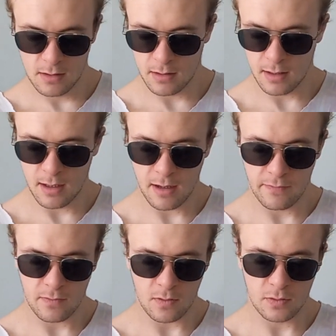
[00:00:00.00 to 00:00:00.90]
They
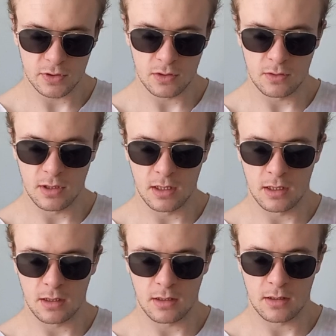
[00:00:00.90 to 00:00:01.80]
have also
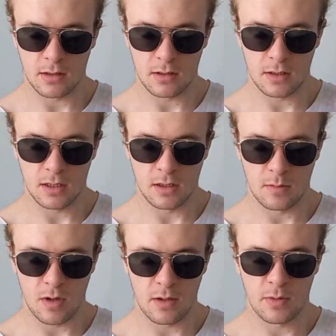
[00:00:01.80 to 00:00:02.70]
in
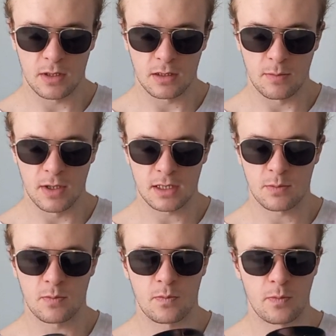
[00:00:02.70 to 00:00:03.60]
my opinion, the best
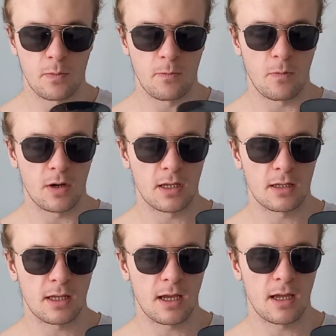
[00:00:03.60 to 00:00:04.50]
one that
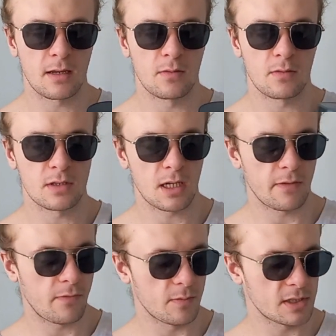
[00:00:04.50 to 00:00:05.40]
they had
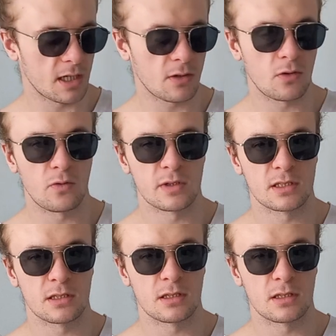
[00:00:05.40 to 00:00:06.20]
from Sci-core was the